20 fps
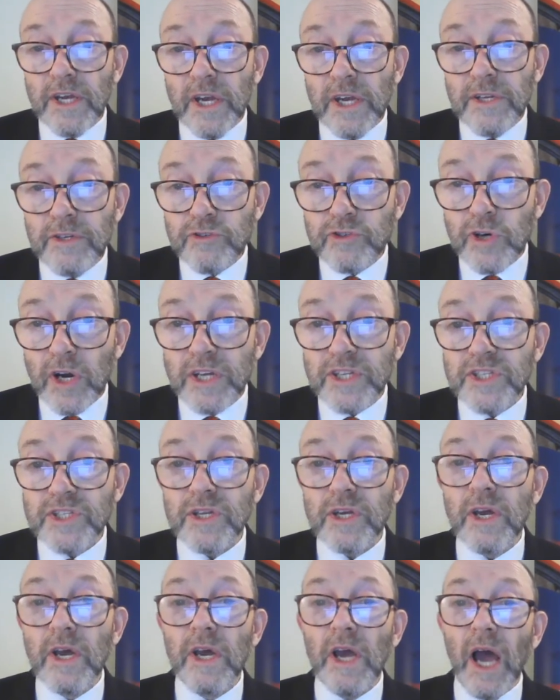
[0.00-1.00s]
interest
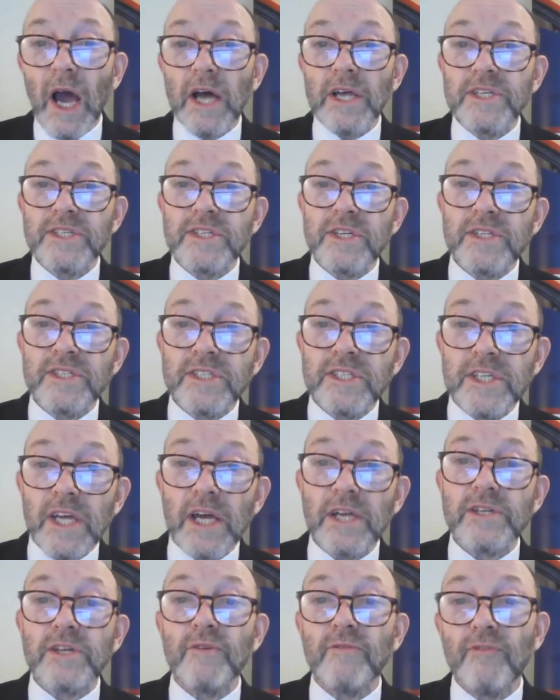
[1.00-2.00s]
as
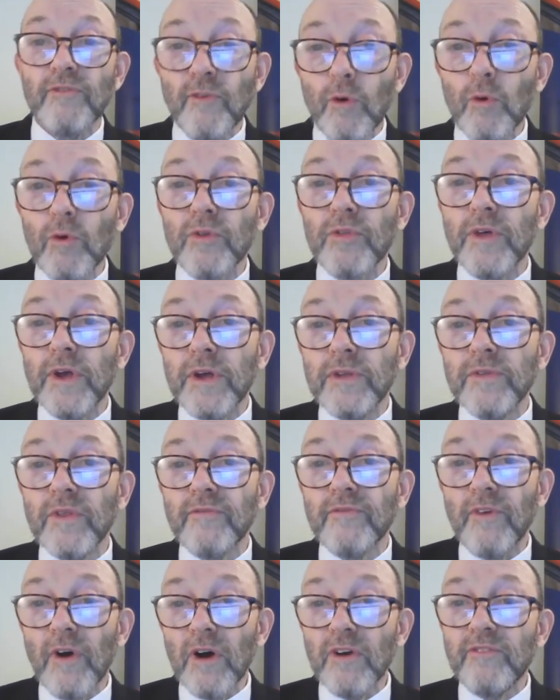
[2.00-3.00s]
set forth in the
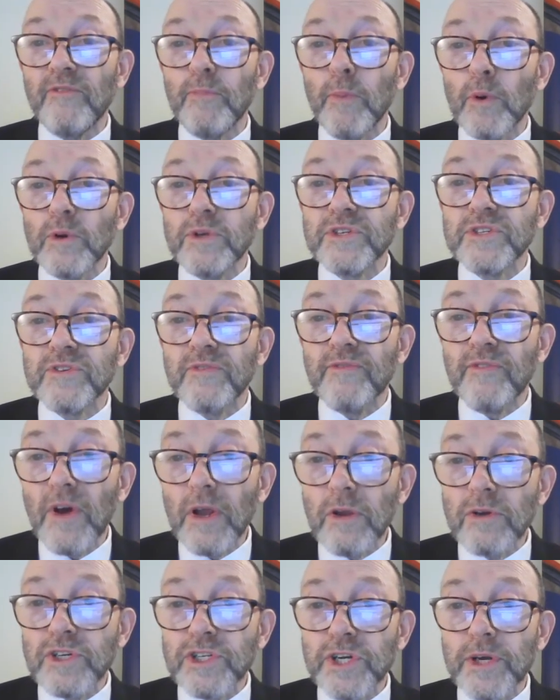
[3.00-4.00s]
5 points of
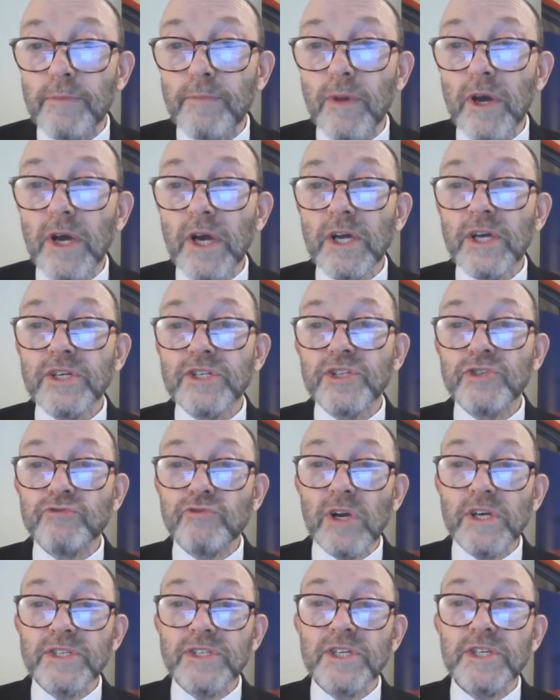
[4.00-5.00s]
fellowship,
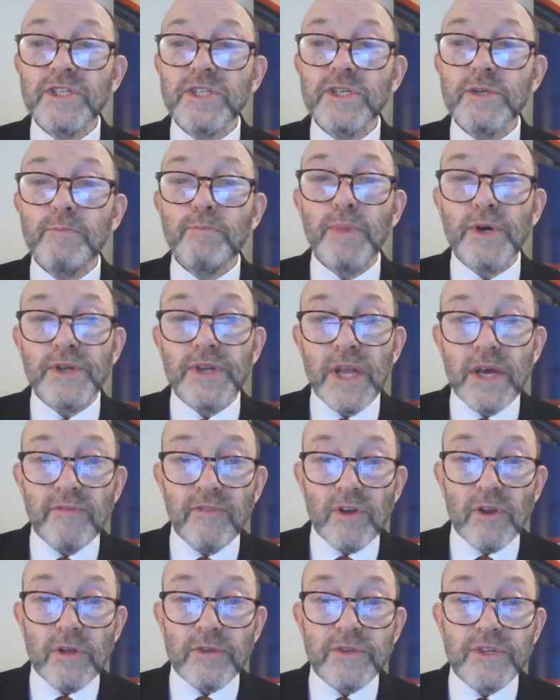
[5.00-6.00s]
stresses
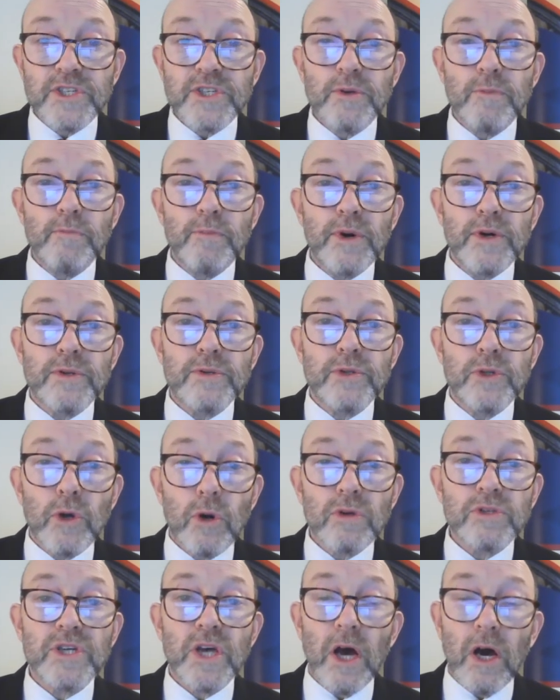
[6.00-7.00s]
benevolence, but
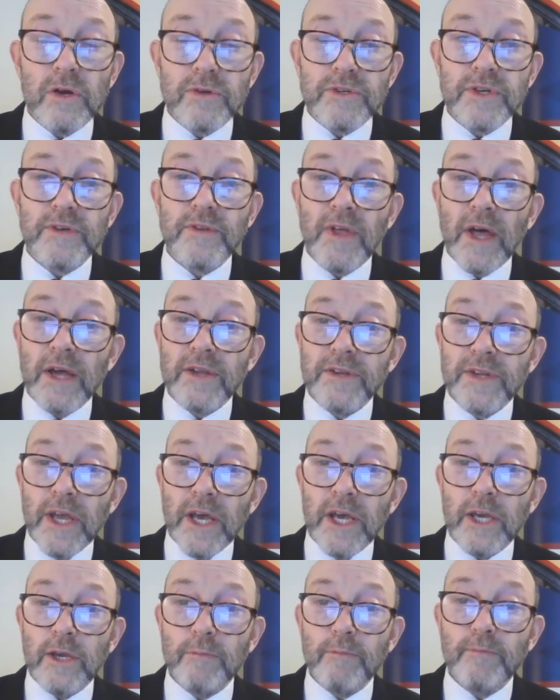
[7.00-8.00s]
not under that
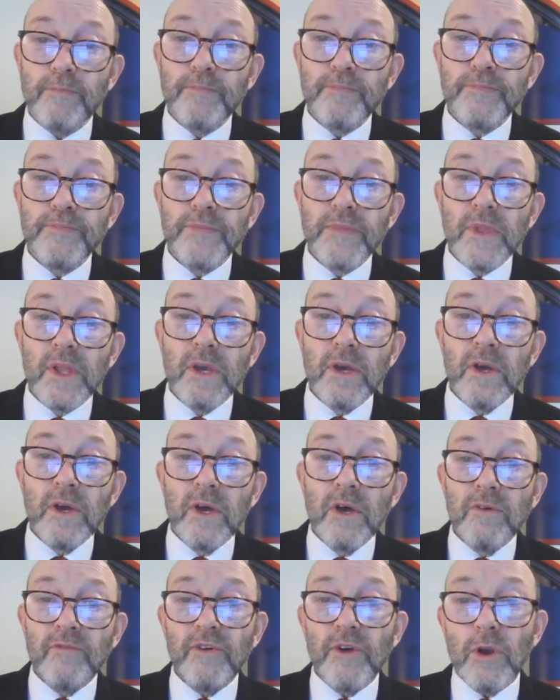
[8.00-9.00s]
name.
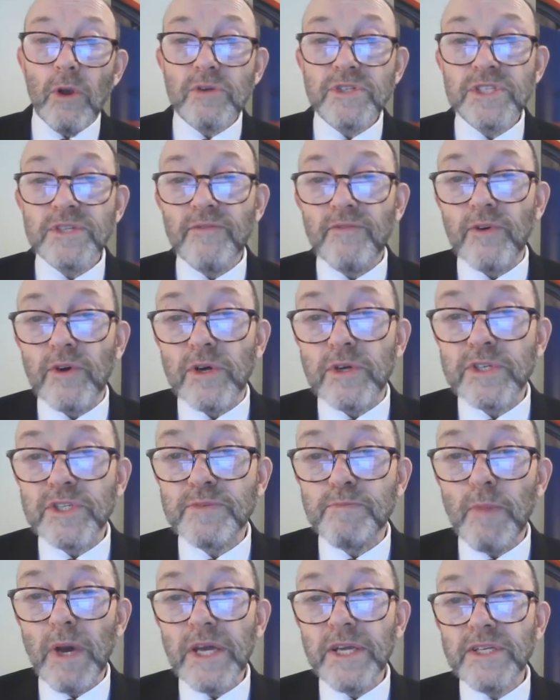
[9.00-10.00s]

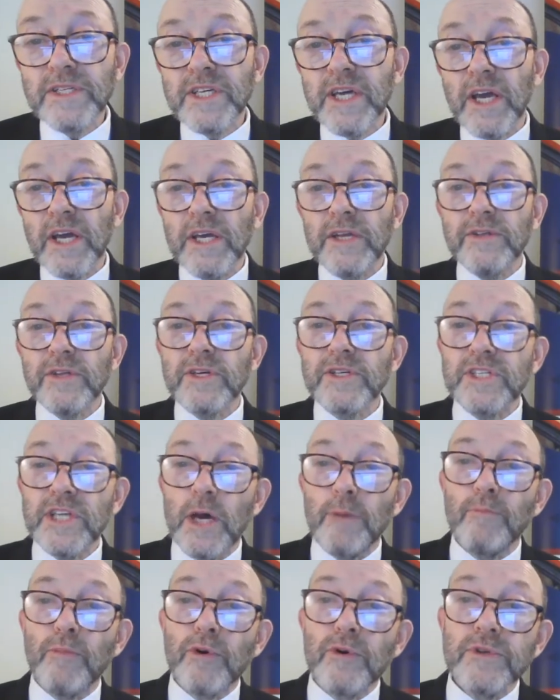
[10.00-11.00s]
Philosophers maintain that
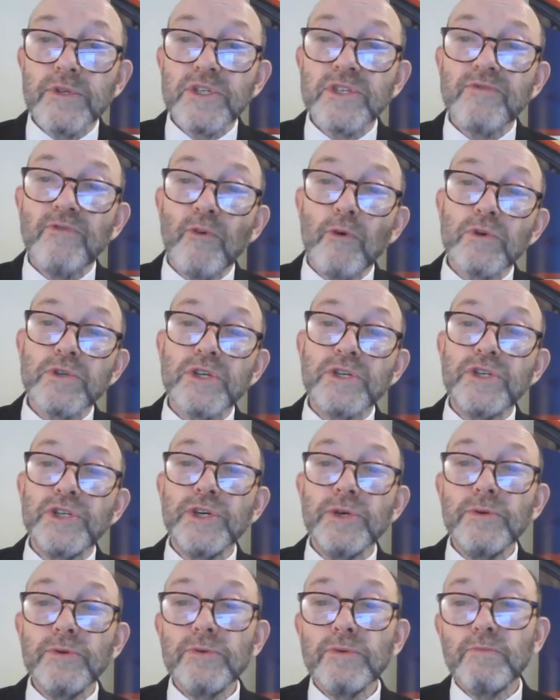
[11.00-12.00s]
temperance,
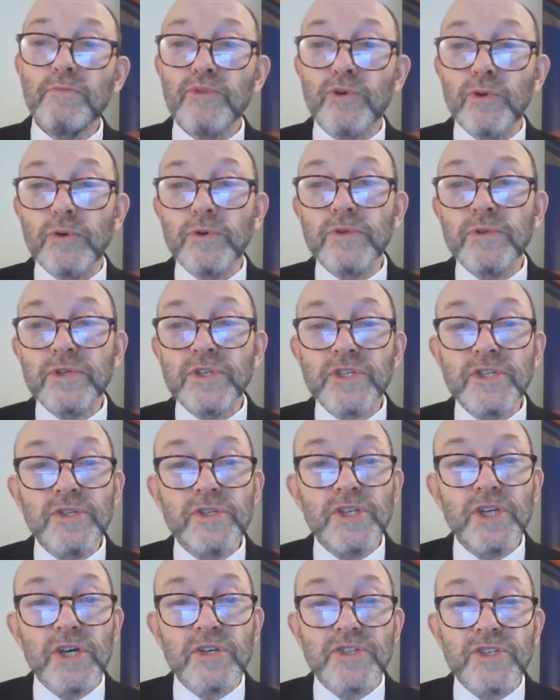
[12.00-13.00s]
fortitude, prudence, and
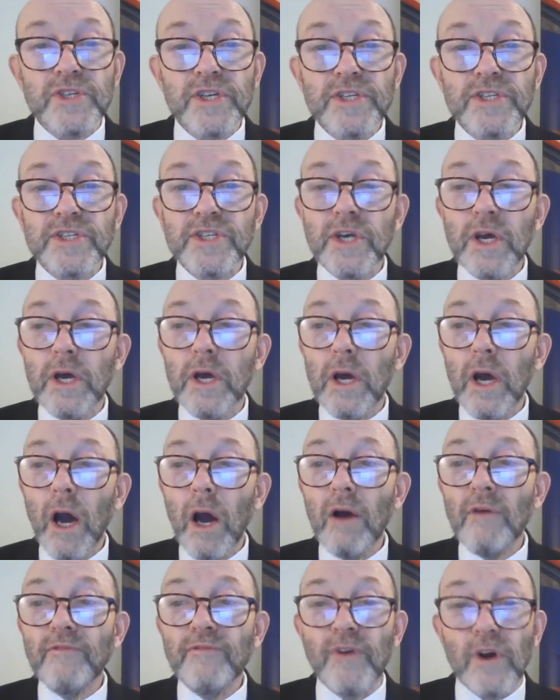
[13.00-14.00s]
justice
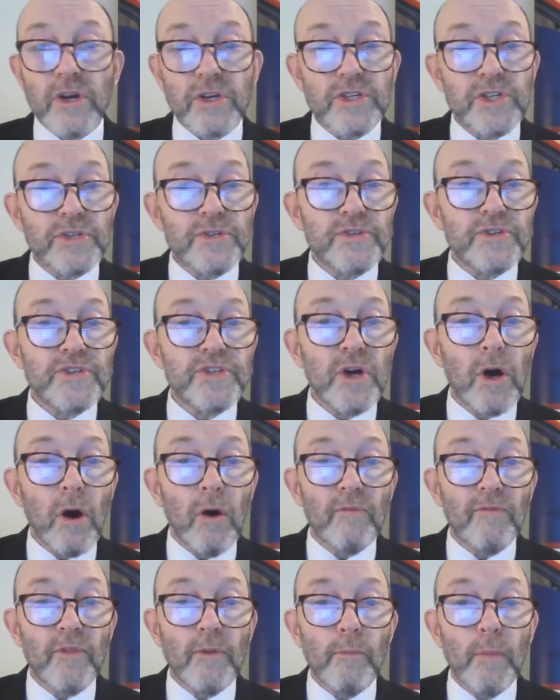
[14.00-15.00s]
are functions
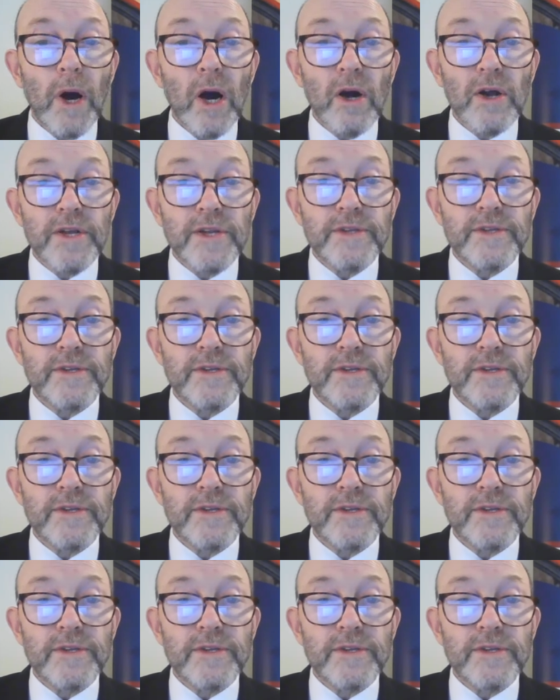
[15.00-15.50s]
of the mind.